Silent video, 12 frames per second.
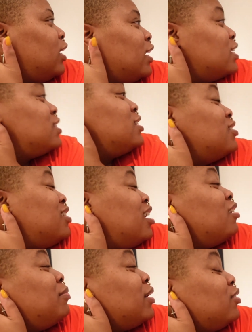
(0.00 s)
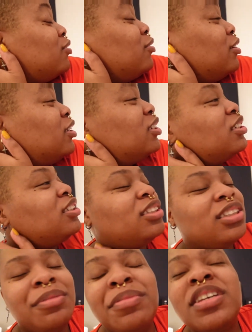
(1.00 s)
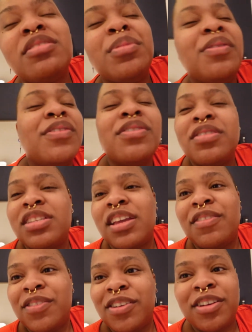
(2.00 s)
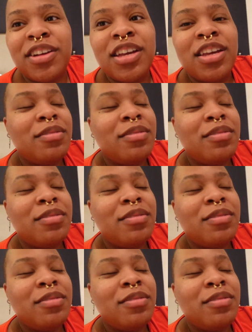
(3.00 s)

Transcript: I still lock my doors. It makes me feel safer